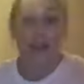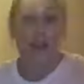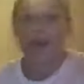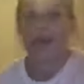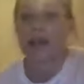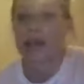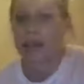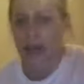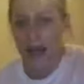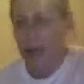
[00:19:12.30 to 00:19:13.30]
little tennis
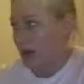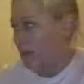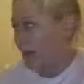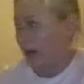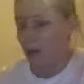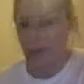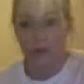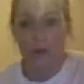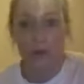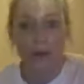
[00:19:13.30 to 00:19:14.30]
ball or anything like that up
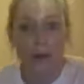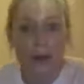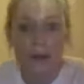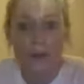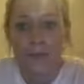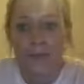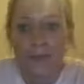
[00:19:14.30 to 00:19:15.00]
against the wall.